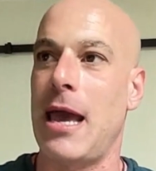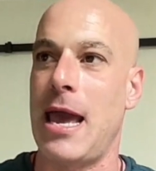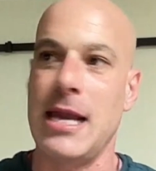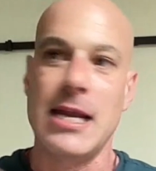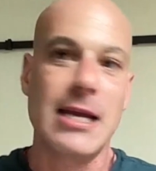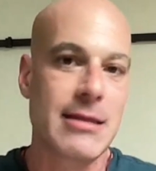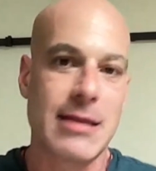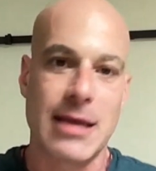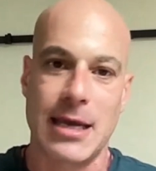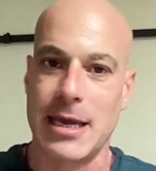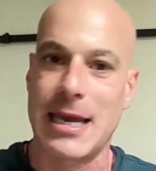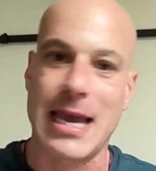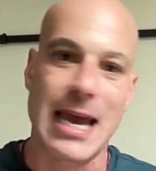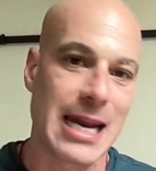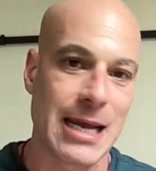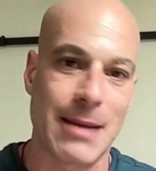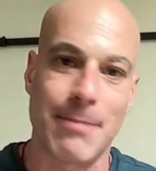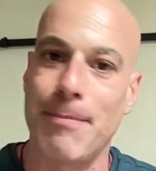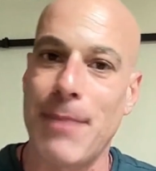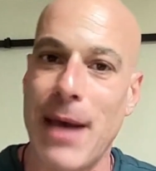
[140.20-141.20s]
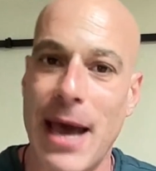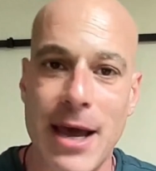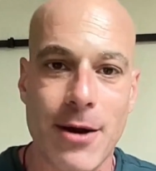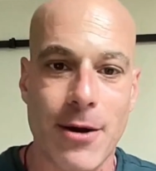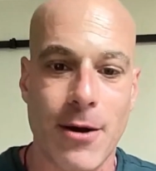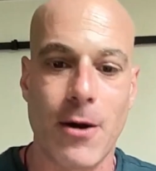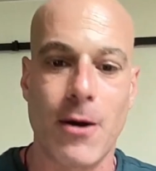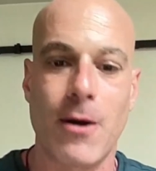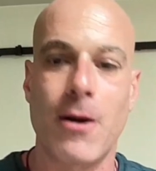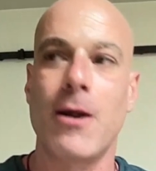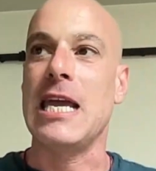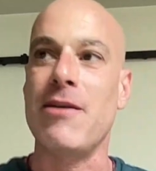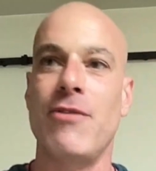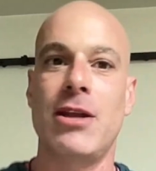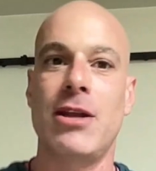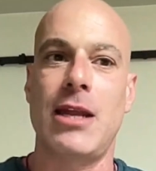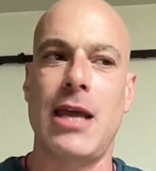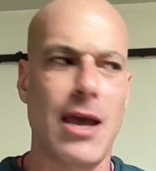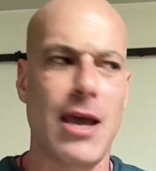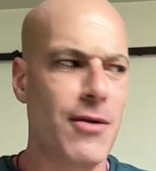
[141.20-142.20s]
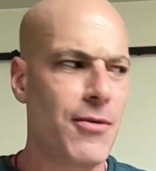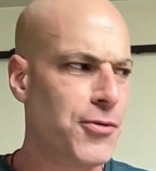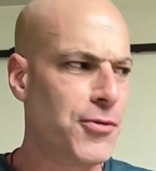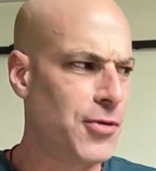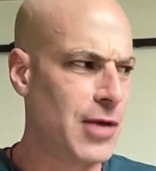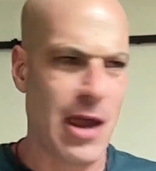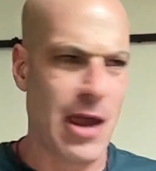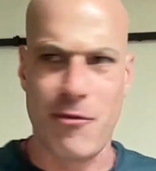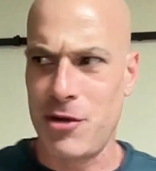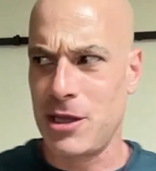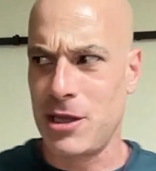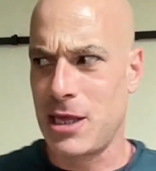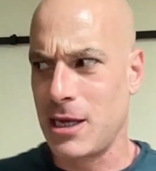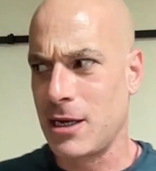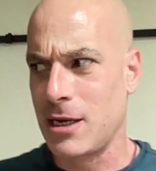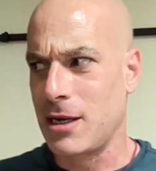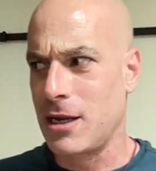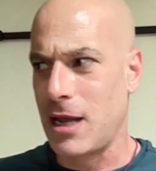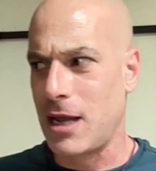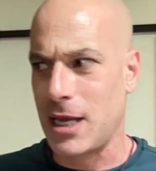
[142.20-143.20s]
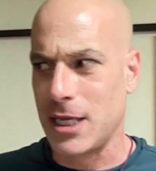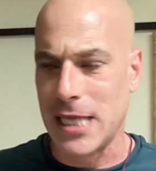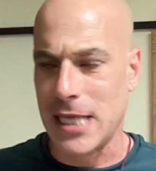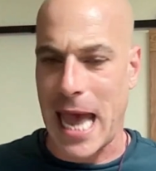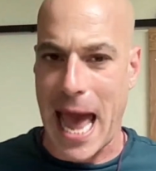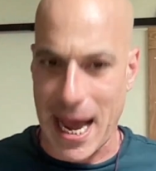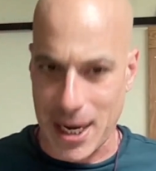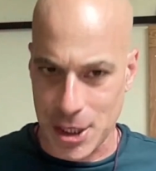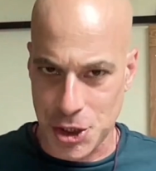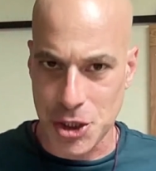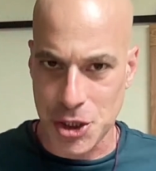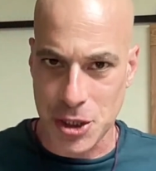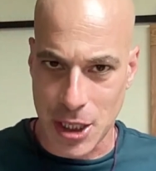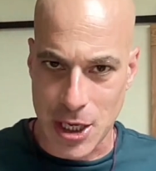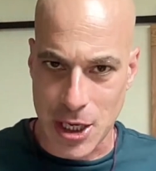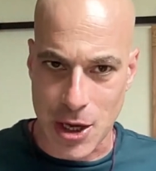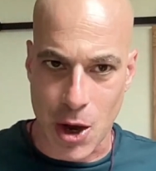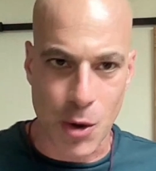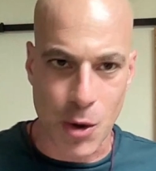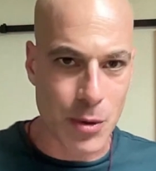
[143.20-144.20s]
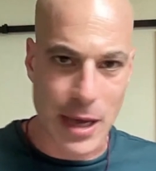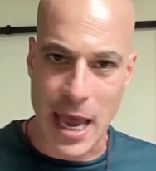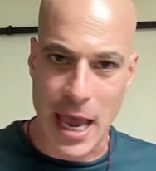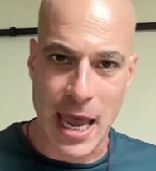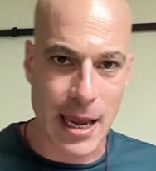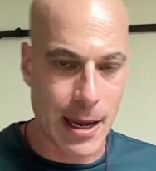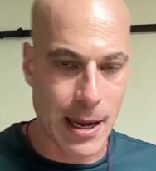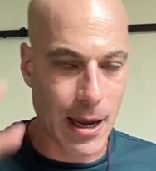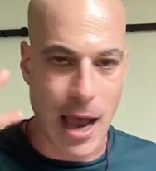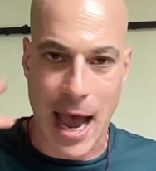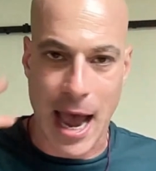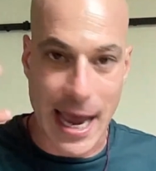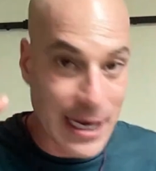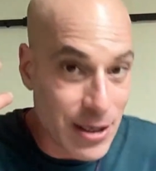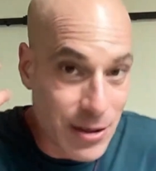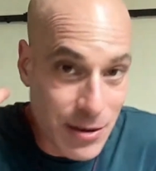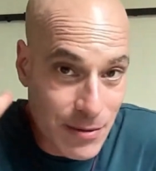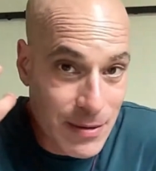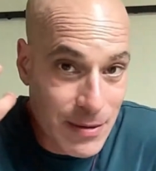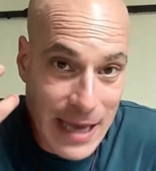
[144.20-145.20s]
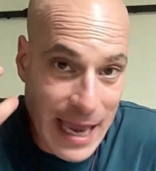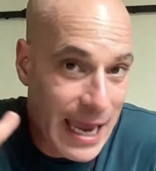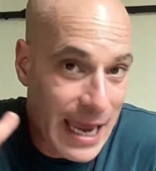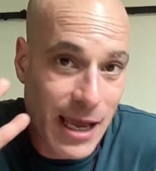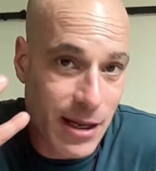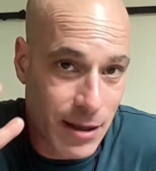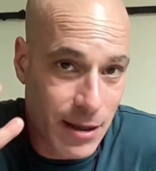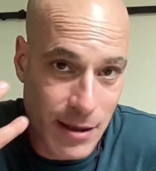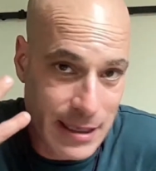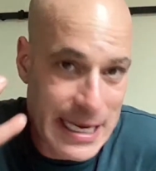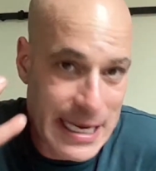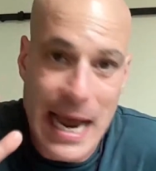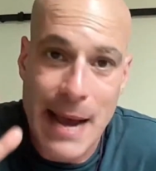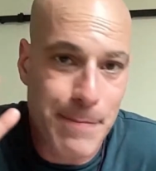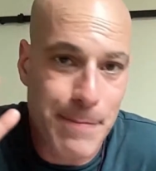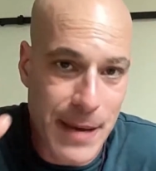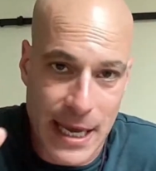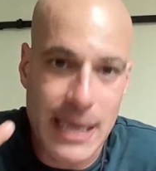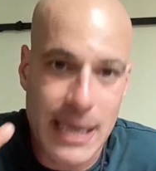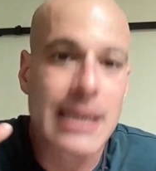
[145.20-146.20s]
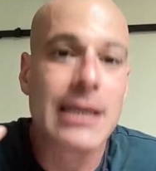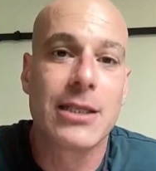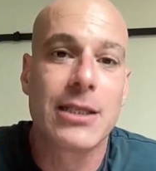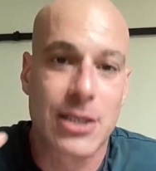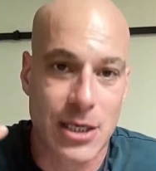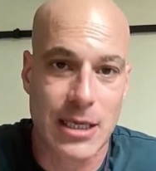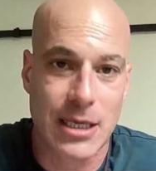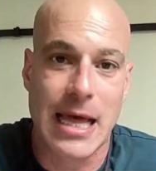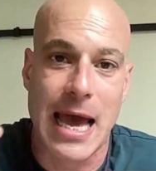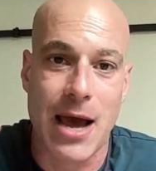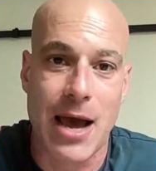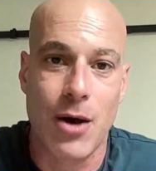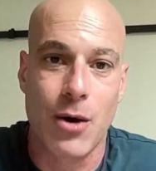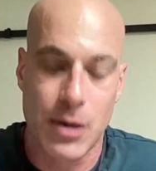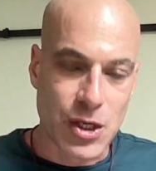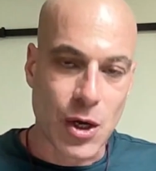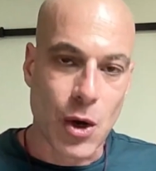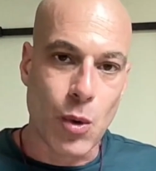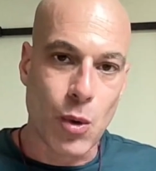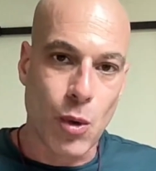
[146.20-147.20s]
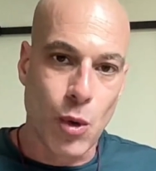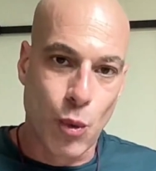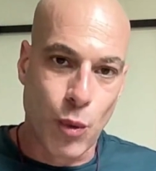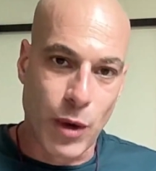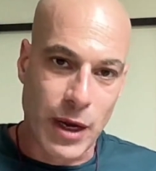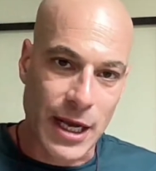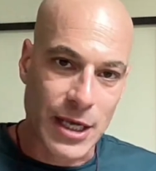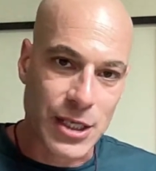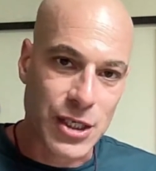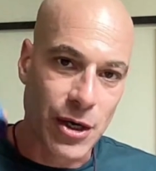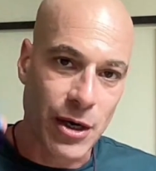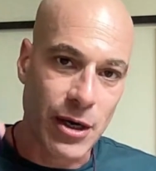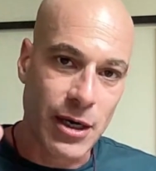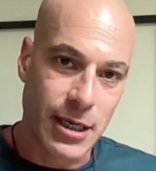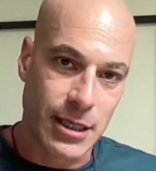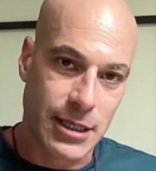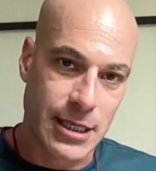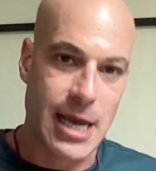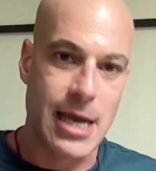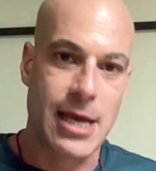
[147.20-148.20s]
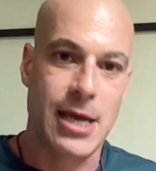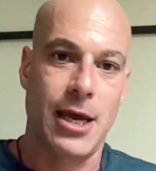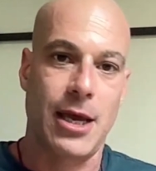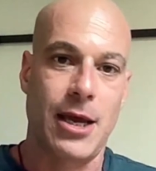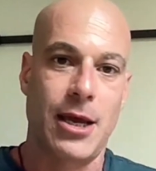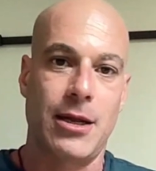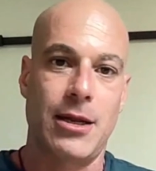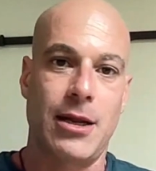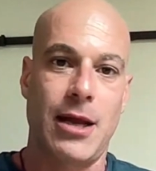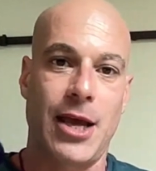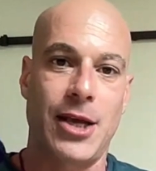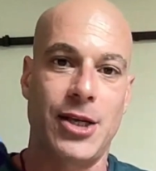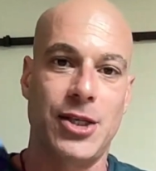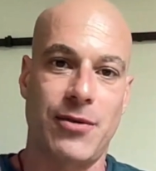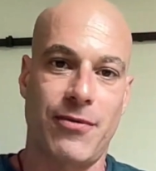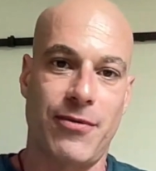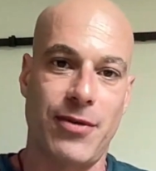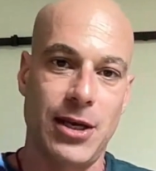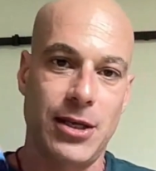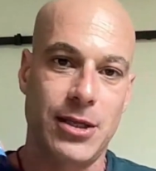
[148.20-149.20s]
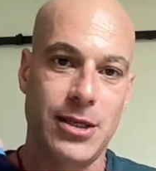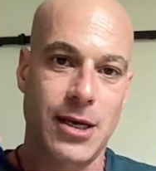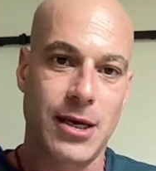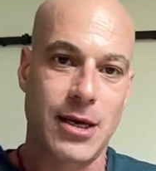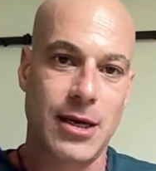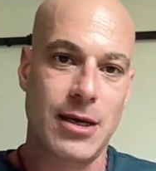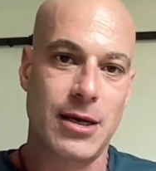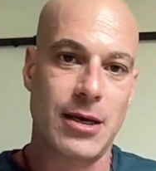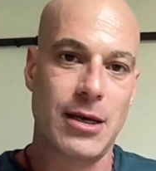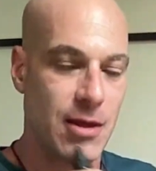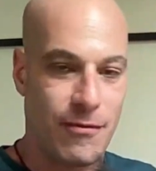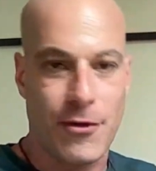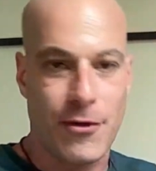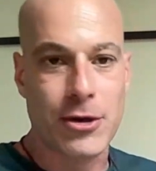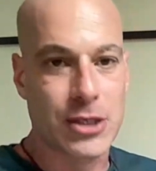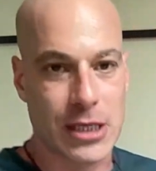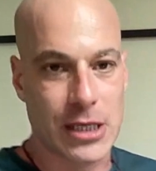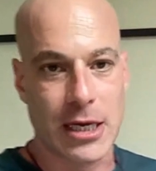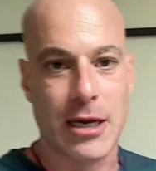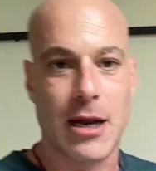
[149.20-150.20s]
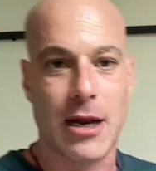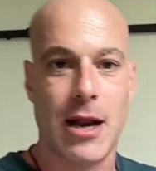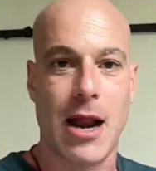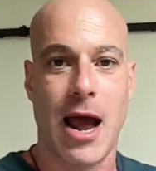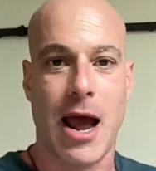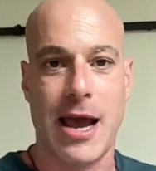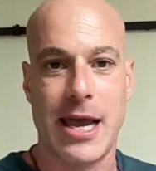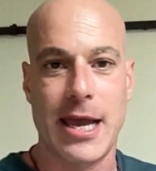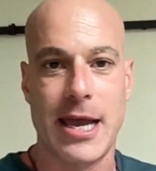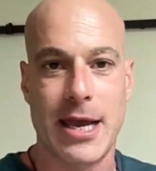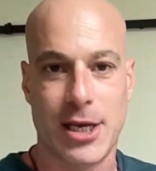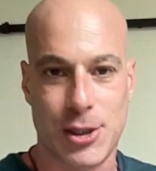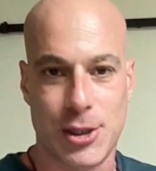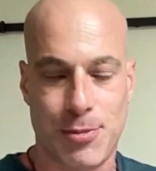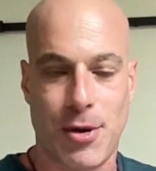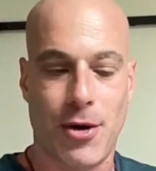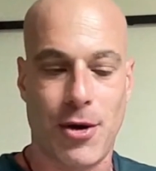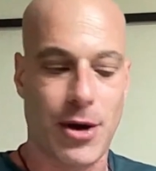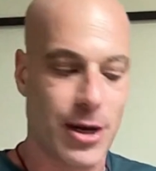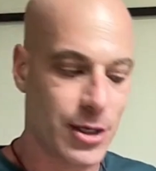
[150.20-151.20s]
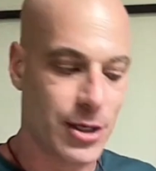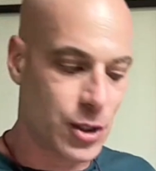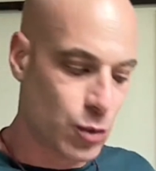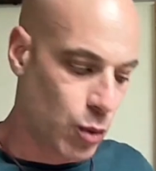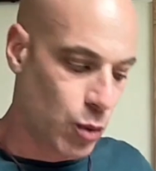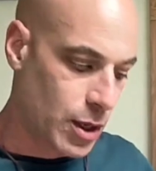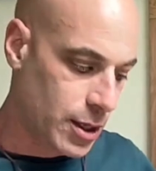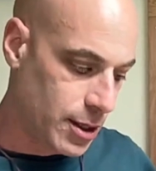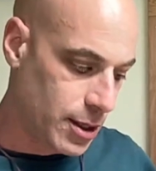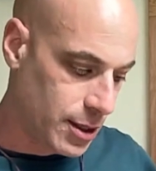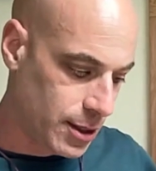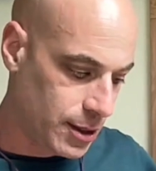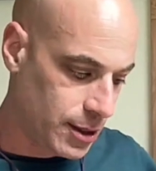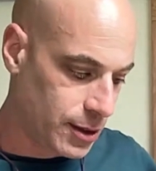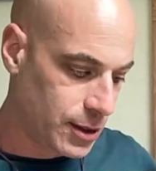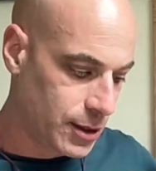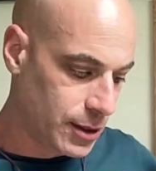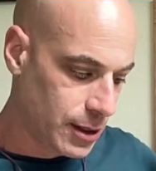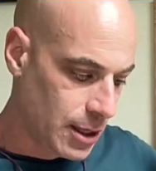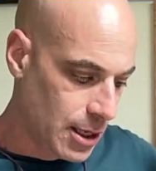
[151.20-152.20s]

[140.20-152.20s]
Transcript: anything getting better, even if everything is actually okay. I can't tap into that. So when I started taking Anxiovita, the first thing I experienced was